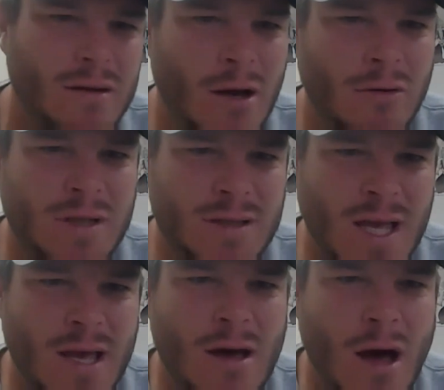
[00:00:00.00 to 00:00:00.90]
Don't
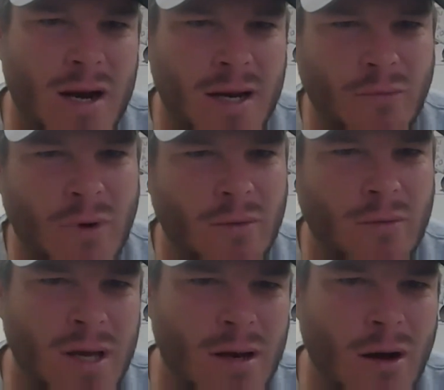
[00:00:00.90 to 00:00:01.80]
just get caught in what
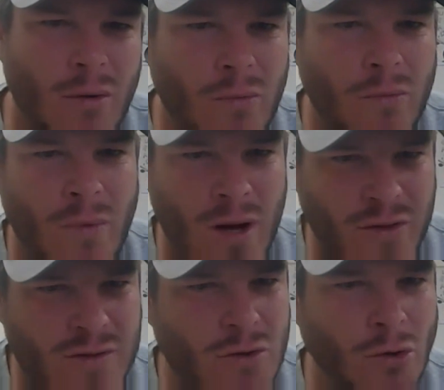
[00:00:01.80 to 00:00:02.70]
you know
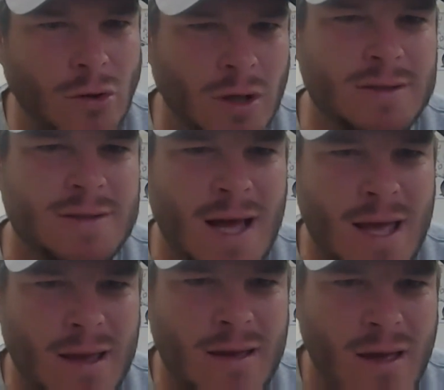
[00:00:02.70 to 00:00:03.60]
what the school looks
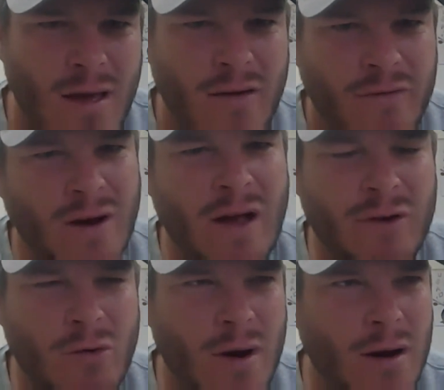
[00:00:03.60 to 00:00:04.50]
like for
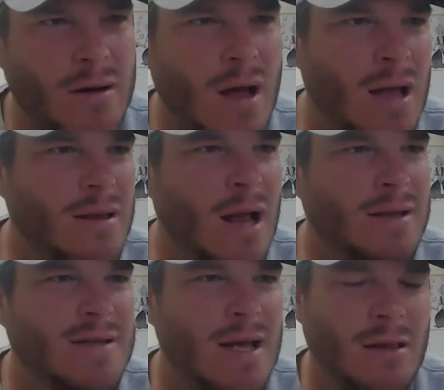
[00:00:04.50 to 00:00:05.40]
everywhere. I,
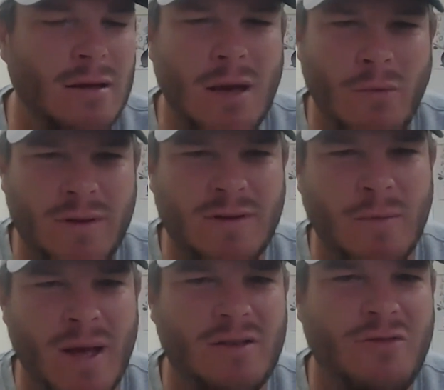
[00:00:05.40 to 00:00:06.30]
I'd say look at what's
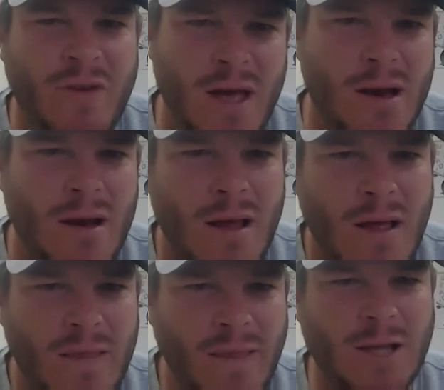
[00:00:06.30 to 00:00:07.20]
the best fit.
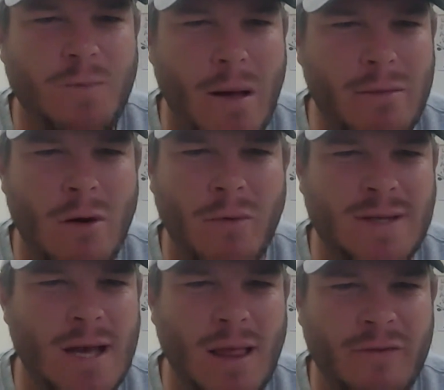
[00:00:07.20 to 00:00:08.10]
That's probably what we
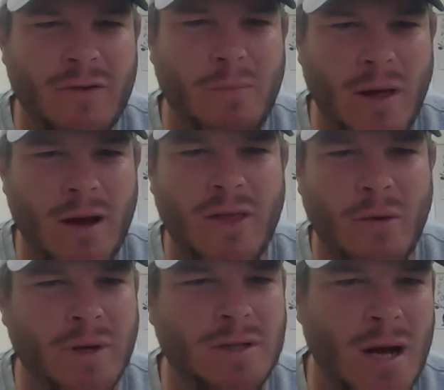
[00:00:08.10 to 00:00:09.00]
tell every player
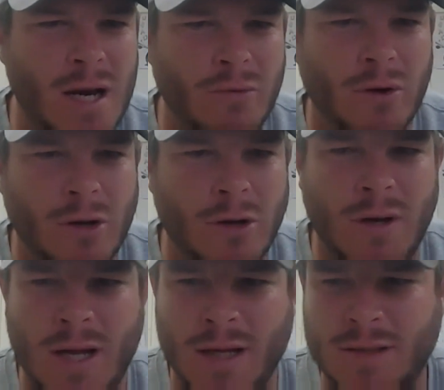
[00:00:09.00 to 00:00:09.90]
that we try to
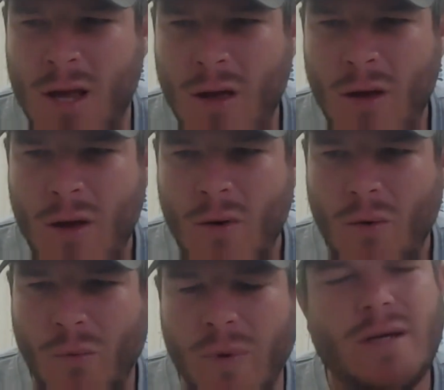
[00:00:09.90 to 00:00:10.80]
recruit is
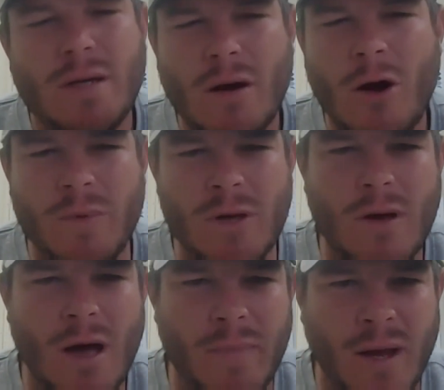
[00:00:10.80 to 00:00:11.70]
we sure hope you
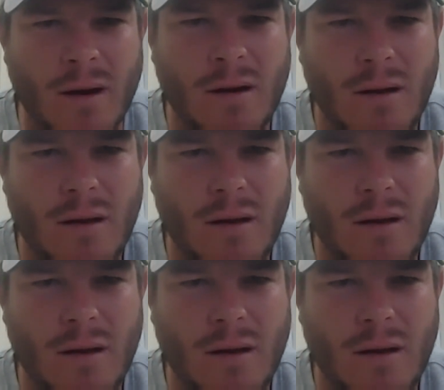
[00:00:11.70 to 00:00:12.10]
come here